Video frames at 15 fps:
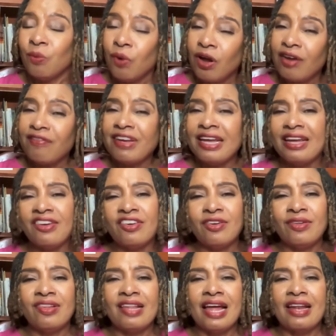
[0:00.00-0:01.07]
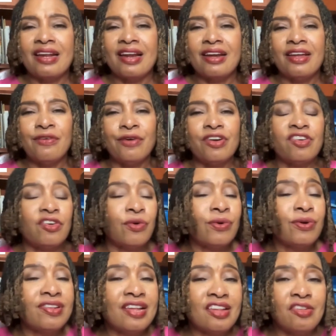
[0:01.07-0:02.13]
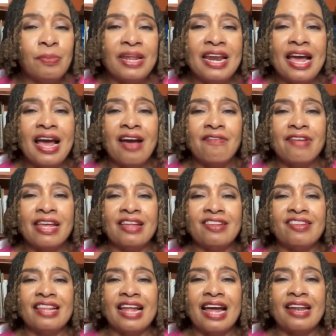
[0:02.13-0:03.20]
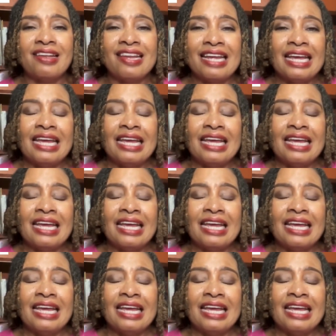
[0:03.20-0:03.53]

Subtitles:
one of the issues that Kahira Jones has been having is that